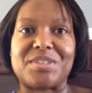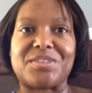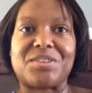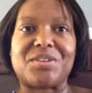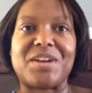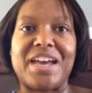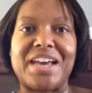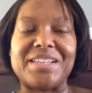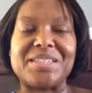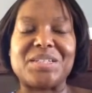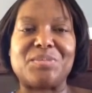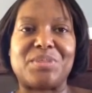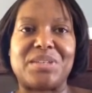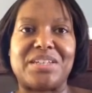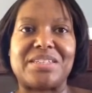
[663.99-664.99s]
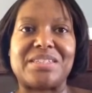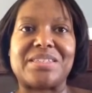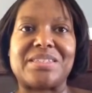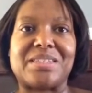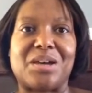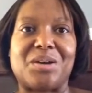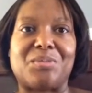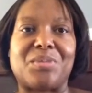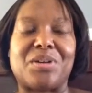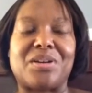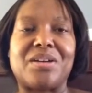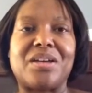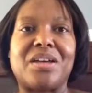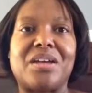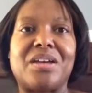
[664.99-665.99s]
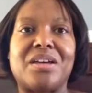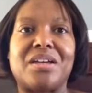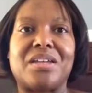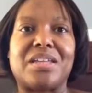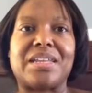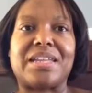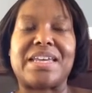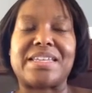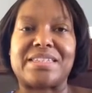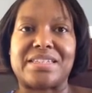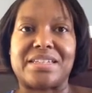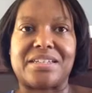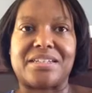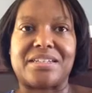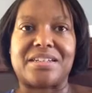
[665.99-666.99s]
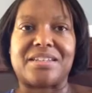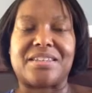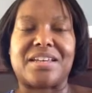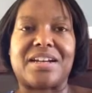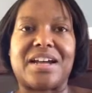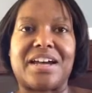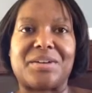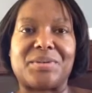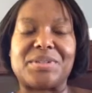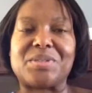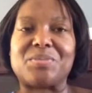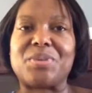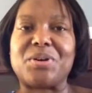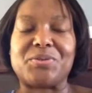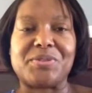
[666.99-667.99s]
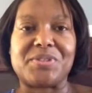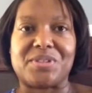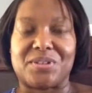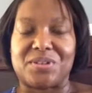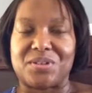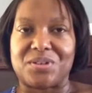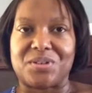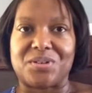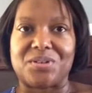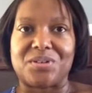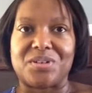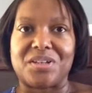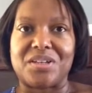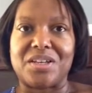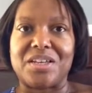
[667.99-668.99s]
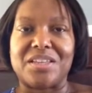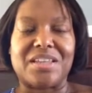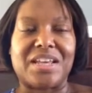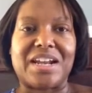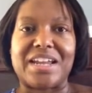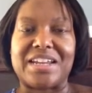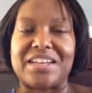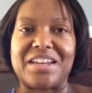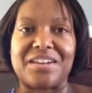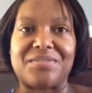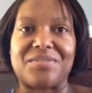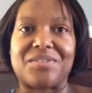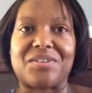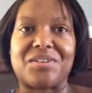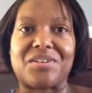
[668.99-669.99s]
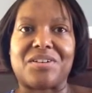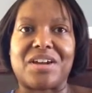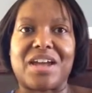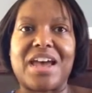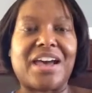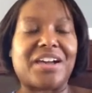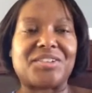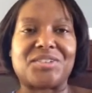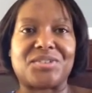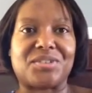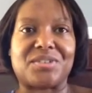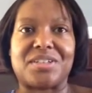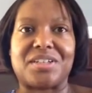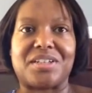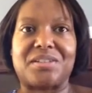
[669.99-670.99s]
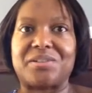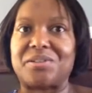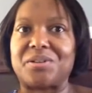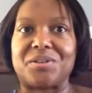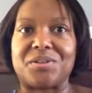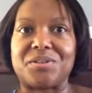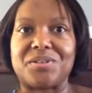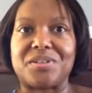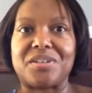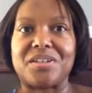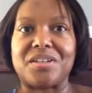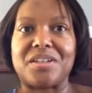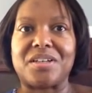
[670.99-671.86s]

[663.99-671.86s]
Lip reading: That there has to be some lesson that I was supposed to learn that I never actually learned.